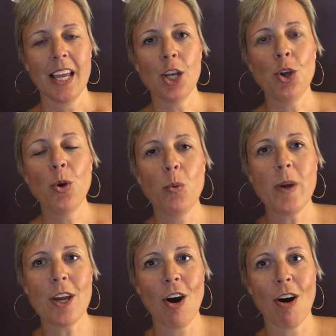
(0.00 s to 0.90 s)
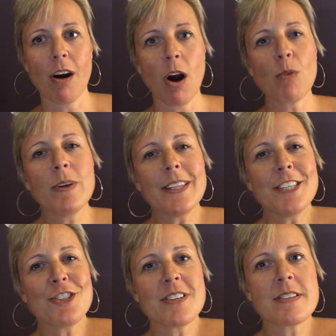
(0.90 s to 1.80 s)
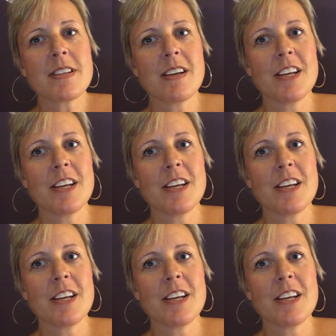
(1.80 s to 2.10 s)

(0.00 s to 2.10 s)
in who we are really just